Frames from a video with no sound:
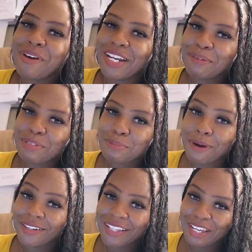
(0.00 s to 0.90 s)
My name is
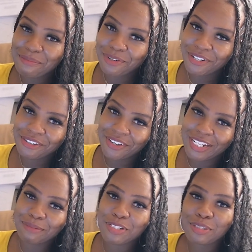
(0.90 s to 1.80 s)
Marlene Merle,
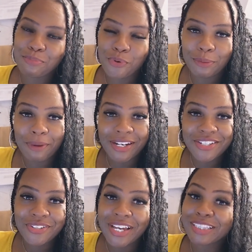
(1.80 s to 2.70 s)
and I'm the support
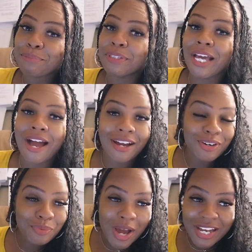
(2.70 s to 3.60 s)
manager at the Beyond
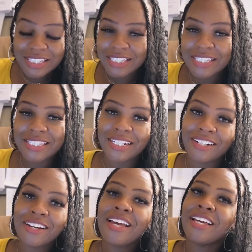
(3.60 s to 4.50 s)
Horizons
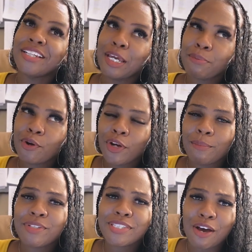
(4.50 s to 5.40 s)
Center day
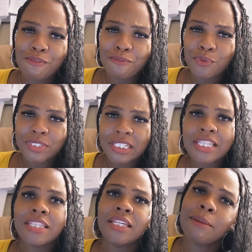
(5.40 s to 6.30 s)
program in South Fulton,
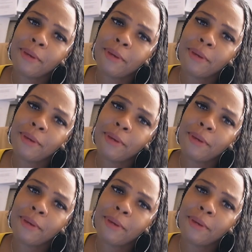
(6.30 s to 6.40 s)
the